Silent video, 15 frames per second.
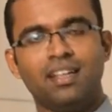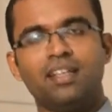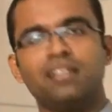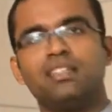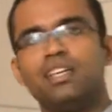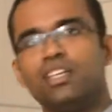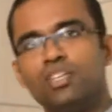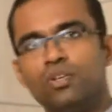
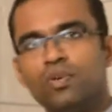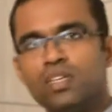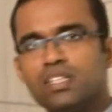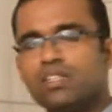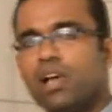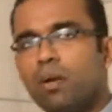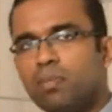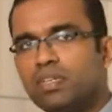the US
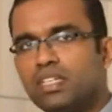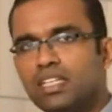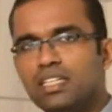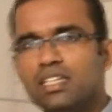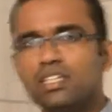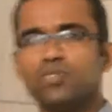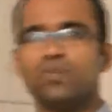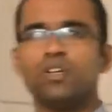
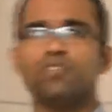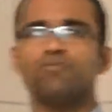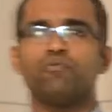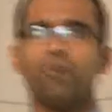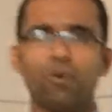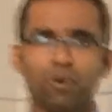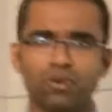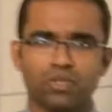competitors were
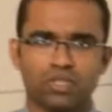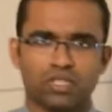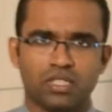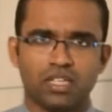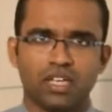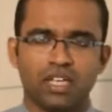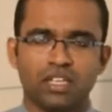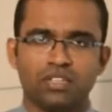
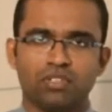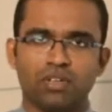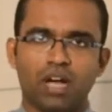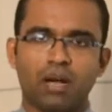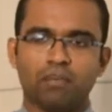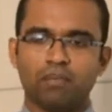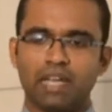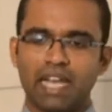forced to
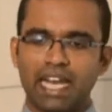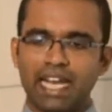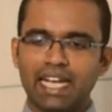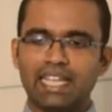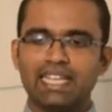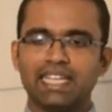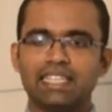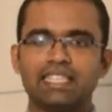
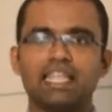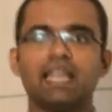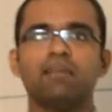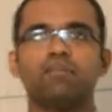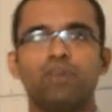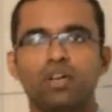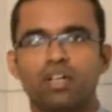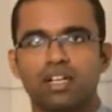upgrade their
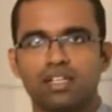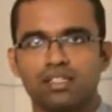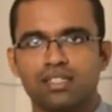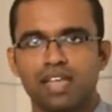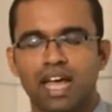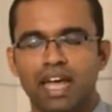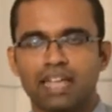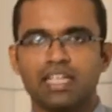
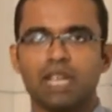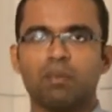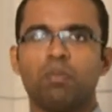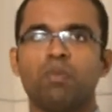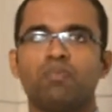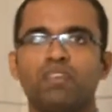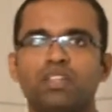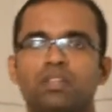models and come
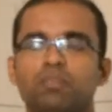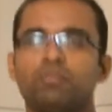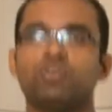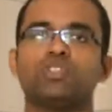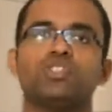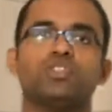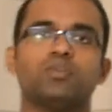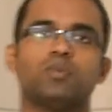up with
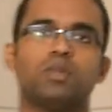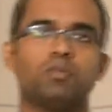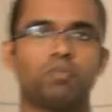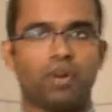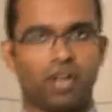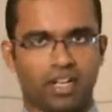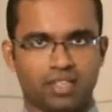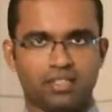more durable
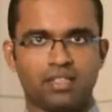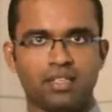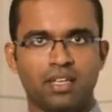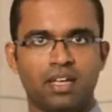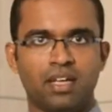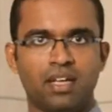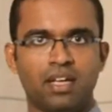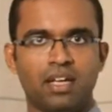products.
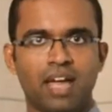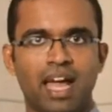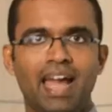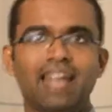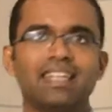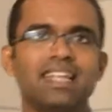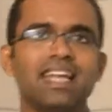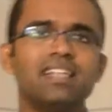
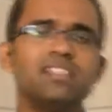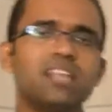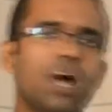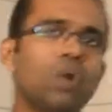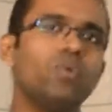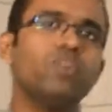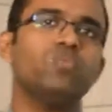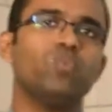And that is
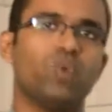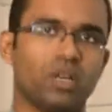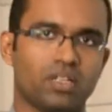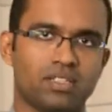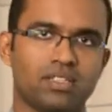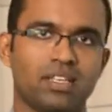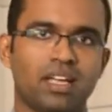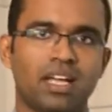how it
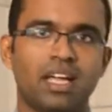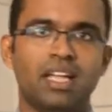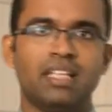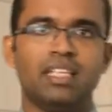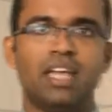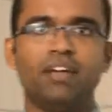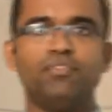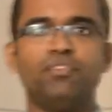works.
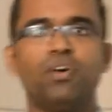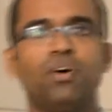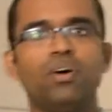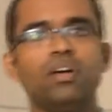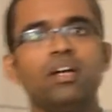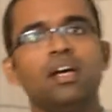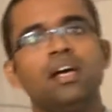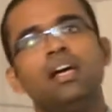
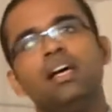Therefore,